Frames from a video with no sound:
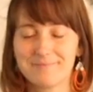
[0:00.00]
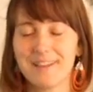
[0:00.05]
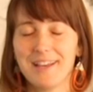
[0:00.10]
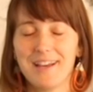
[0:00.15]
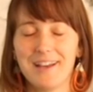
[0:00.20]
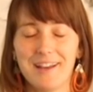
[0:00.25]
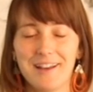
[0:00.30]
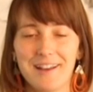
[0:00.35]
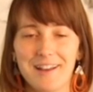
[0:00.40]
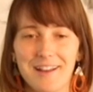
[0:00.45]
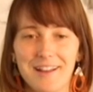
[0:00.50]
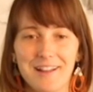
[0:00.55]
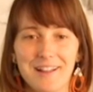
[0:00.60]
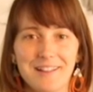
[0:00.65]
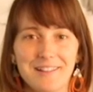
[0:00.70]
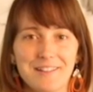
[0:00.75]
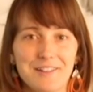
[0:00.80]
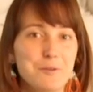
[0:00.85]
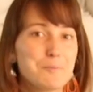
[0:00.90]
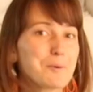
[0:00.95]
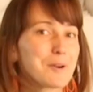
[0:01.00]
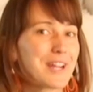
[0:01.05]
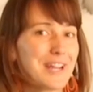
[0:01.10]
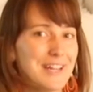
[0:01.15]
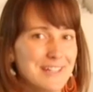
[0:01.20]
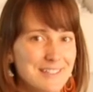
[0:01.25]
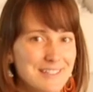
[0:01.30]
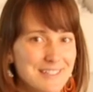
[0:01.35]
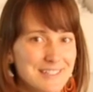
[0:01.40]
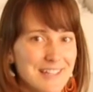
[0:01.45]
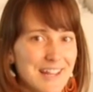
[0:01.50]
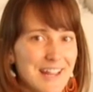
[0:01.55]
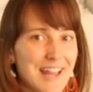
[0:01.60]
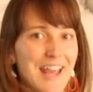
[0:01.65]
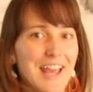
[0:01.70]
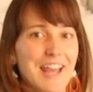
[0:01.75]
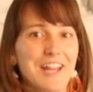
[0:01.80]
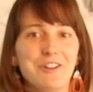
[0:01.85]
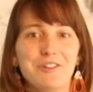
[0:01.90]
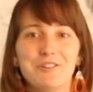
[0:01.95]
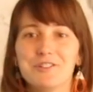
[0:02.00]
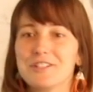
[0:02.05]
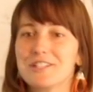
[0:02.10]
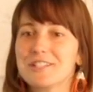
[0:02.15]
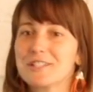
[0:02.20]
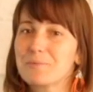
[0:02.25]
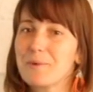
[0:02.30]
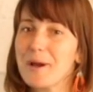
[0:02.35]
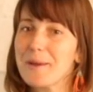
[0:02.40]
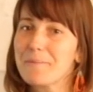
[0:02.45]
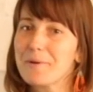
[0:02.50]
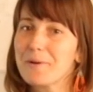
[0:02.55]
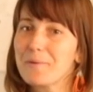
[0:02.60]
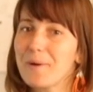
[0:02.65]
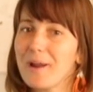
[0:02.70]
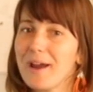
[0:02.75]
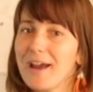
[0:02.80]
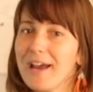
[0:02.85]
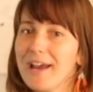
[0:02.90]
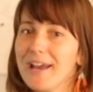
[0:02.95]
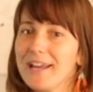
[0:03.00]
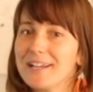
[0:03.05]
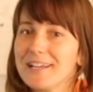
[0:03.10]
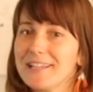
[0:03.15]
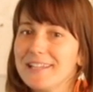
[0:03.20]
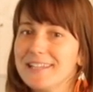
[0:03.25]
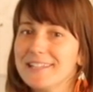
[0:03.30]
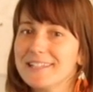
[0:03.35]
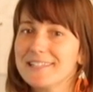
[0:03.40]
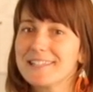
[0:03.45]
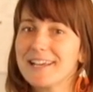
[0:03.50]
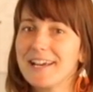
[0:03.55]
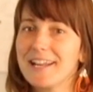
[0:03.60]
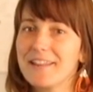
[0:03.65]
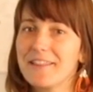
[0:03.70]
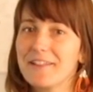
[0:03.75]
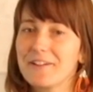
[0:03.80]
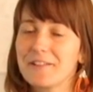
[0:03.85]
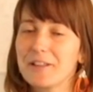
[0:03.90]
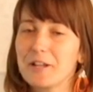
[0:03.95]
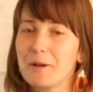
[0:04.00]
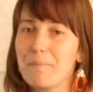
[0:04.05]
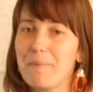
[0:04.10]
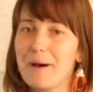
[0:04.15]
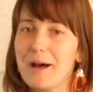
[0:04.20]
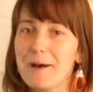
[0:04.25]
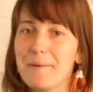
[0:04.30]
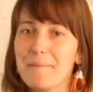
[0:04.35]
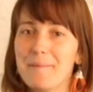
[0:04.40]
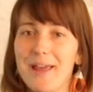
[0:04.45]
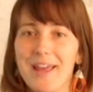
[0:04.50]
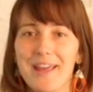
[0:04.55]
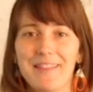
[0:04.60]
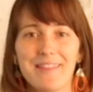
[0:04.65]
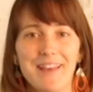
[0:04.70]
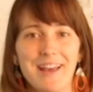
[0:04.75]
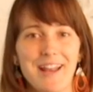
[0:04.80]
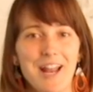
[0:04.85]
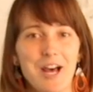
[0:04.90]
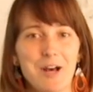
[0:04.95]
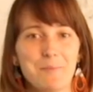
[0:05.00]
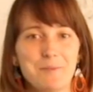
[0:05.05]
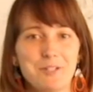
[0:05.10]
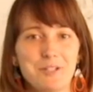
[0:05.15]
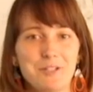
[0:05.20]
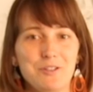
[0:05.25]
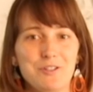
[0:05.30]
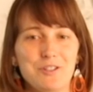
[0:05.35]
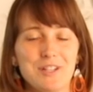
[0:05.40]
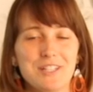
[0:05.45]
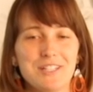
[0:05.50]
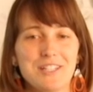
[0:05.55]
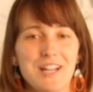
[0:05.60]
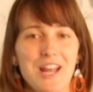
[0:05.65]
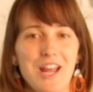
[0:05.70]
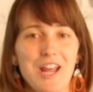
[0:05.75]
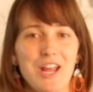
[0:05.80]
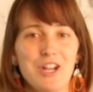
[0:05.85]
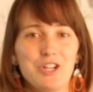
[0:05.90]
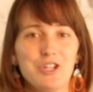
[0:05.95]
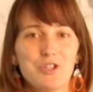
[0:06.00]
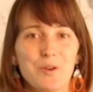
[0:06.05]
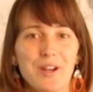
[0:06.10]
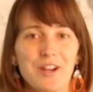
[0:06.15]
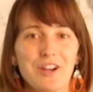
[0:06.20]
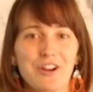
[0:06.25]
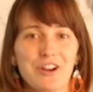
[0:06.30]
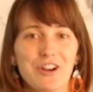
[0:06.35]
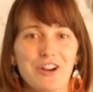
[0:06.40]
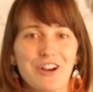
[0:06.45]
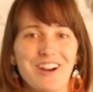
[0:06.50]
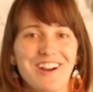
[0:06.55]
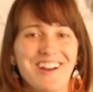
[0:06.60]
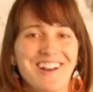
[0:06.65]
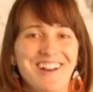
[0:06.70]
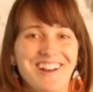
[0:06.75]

uh, lubricant and you just swipe it right on the inside of their little bum and that helps to just trigger